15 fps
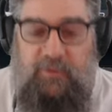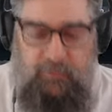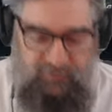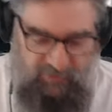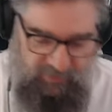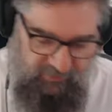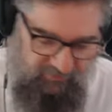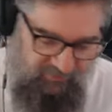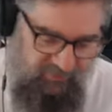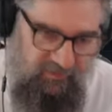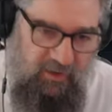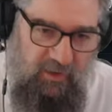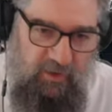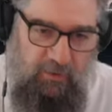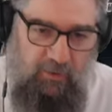few takes.
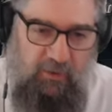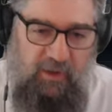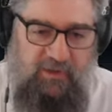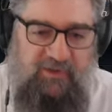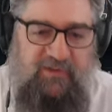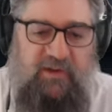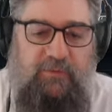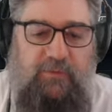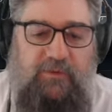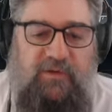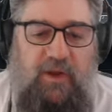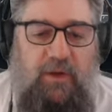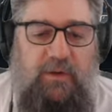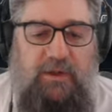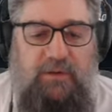Alright, is
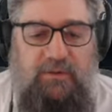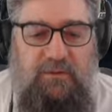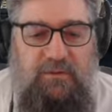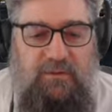going.